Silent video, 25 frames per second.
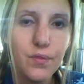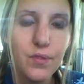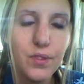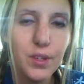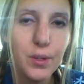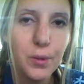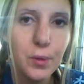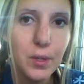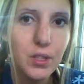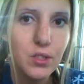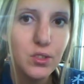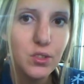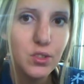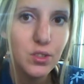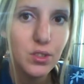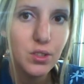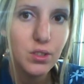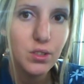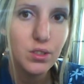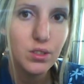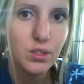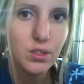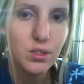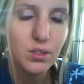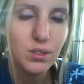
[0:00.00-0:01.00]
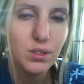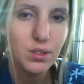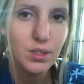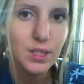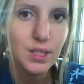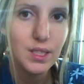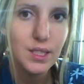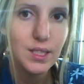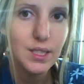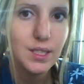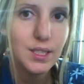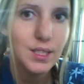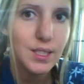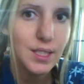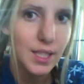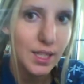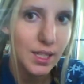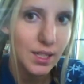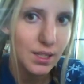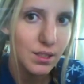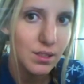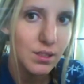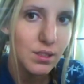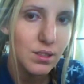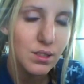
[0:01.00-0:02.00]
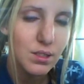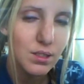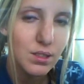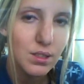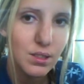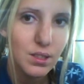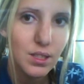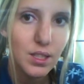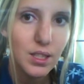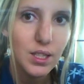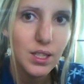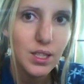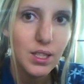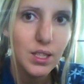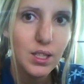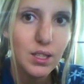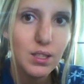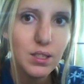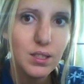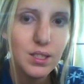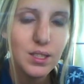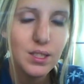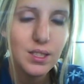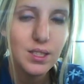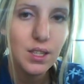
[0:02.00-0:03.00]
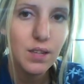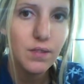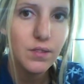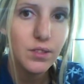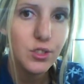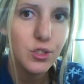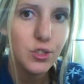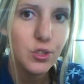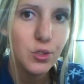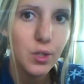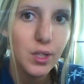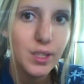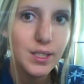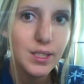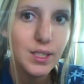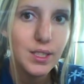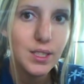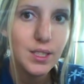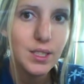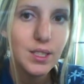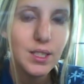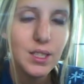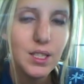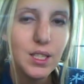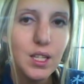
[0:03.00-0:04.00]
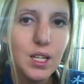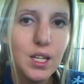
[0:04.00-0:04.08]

the original sin, the selfish choices